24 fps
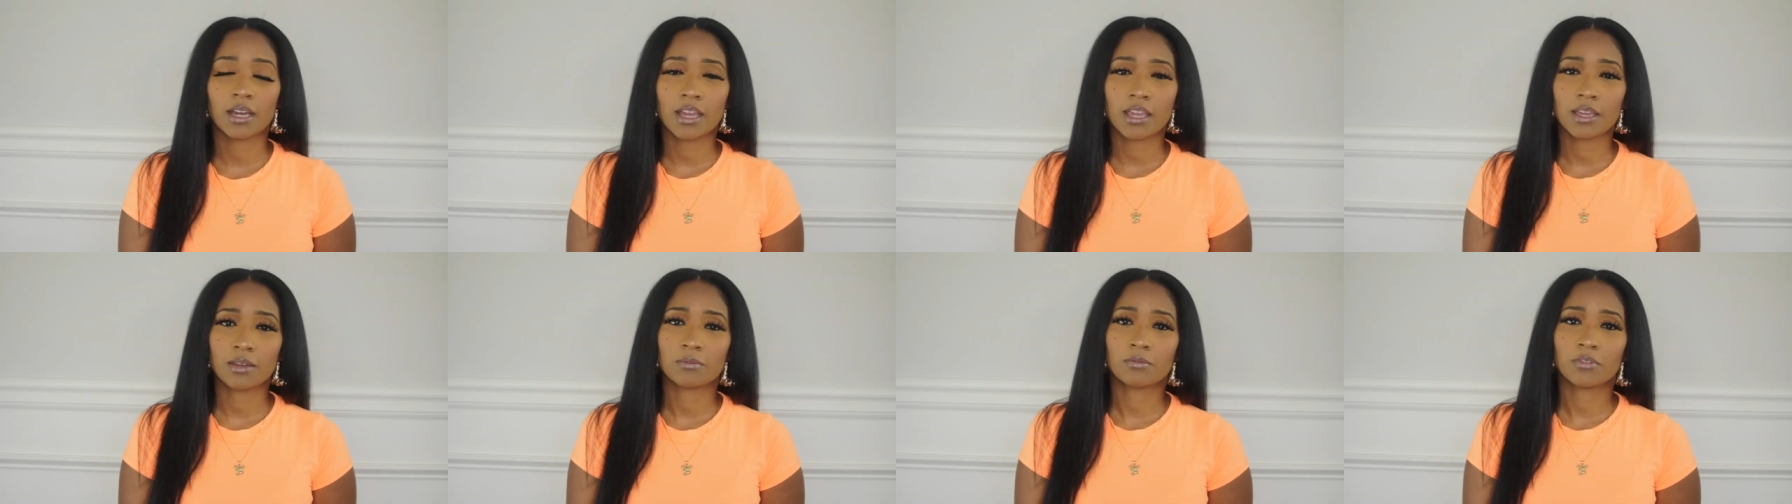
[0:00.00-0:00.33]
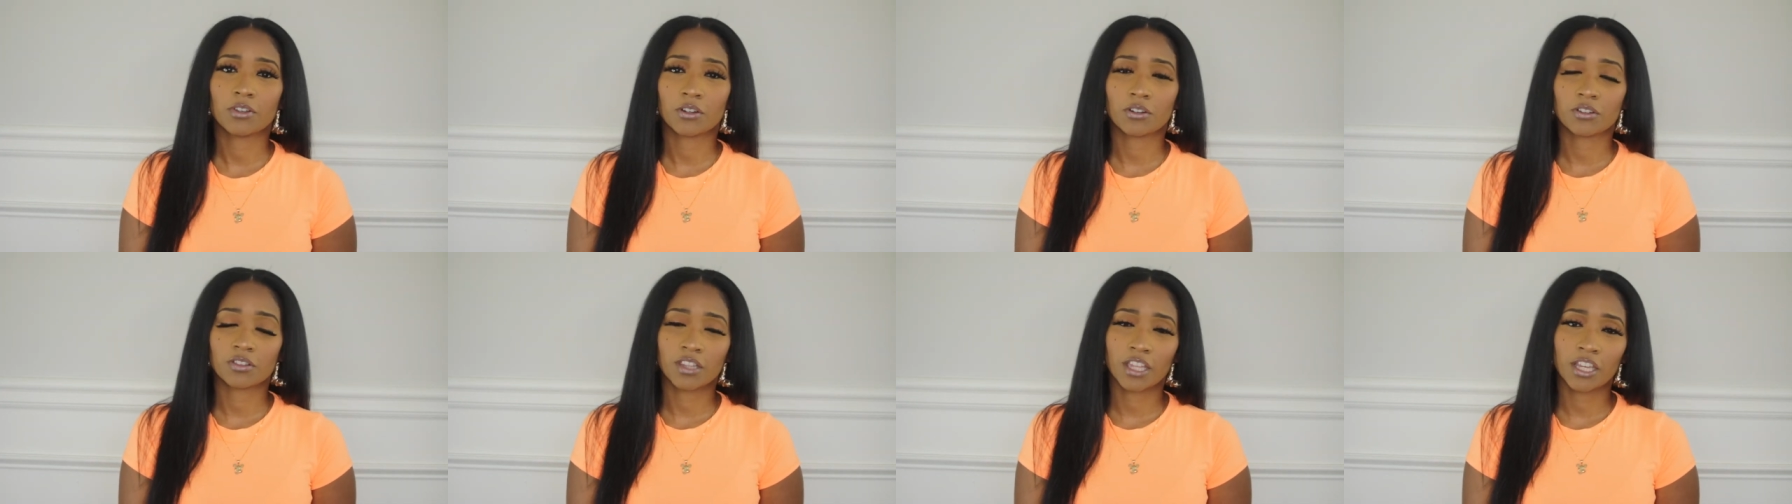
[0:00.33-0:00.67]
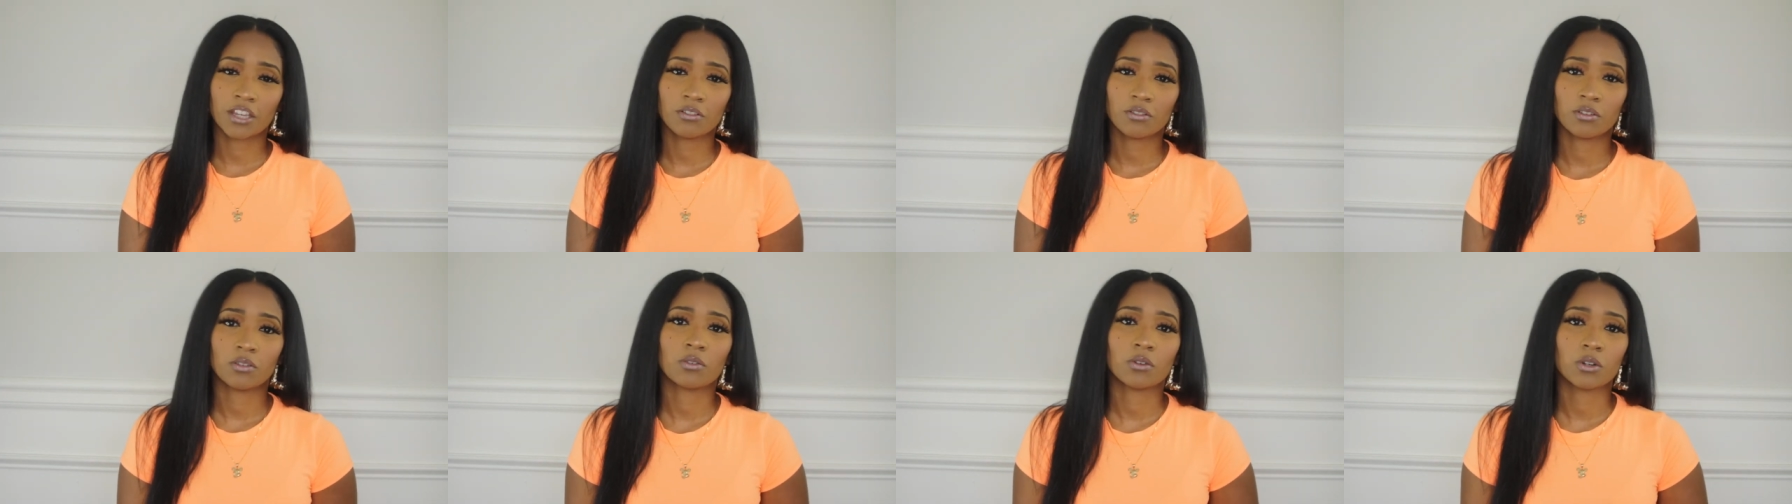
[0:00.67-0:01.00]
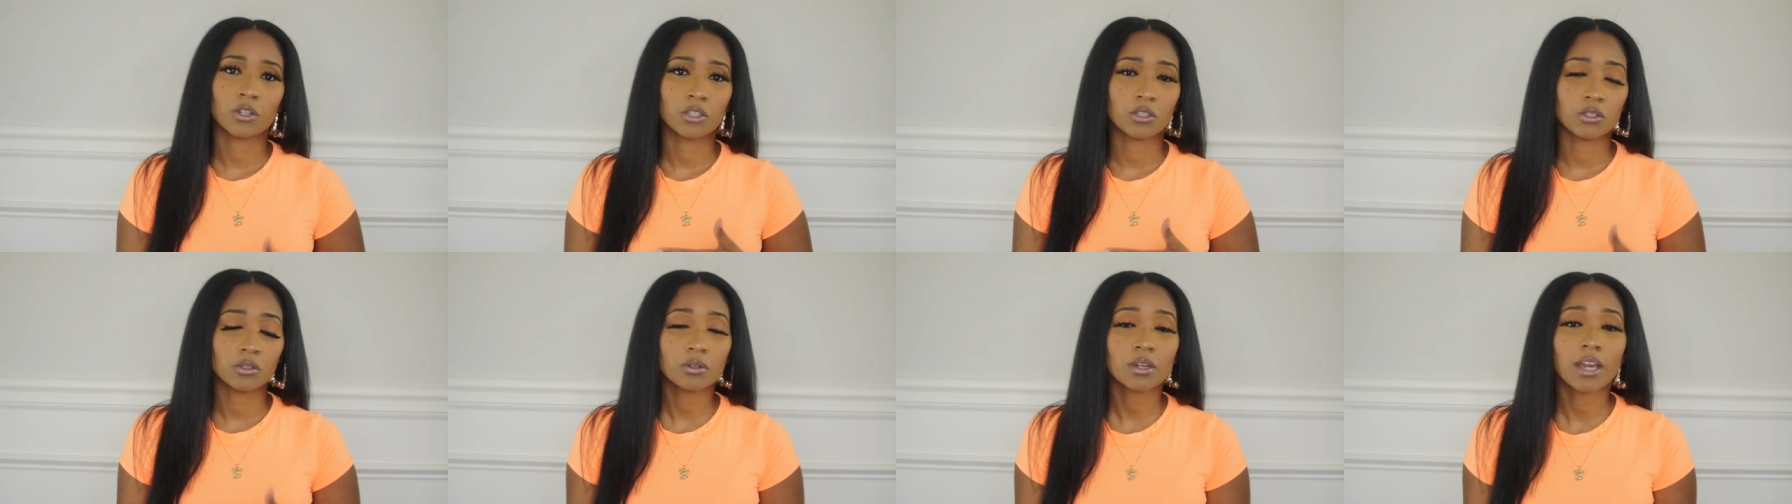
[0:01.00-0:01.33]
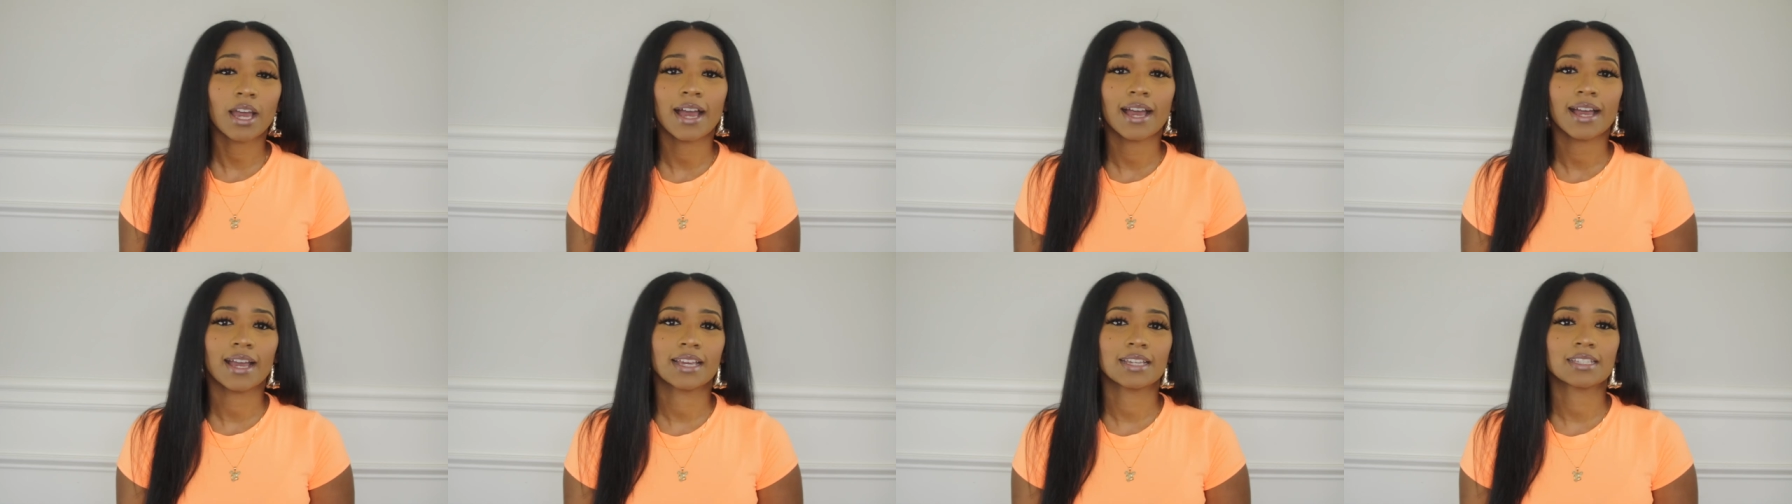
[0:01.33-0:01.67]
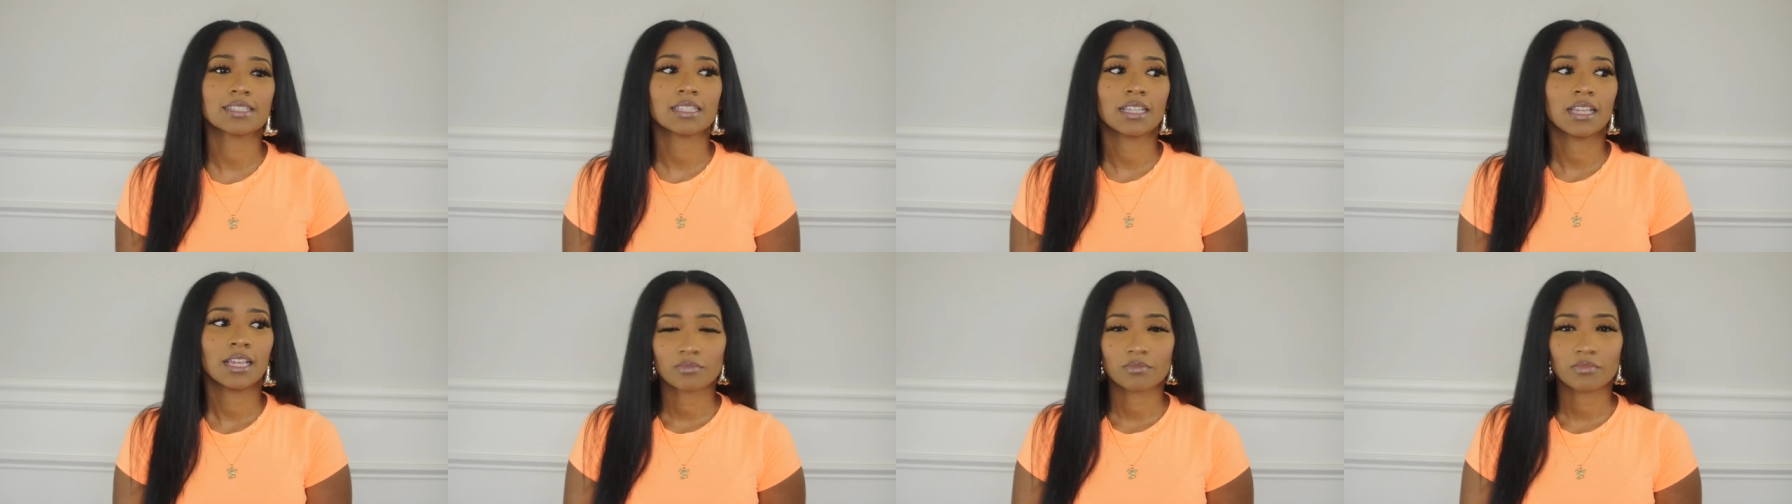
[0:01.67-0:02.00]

I am very thankful for you guys.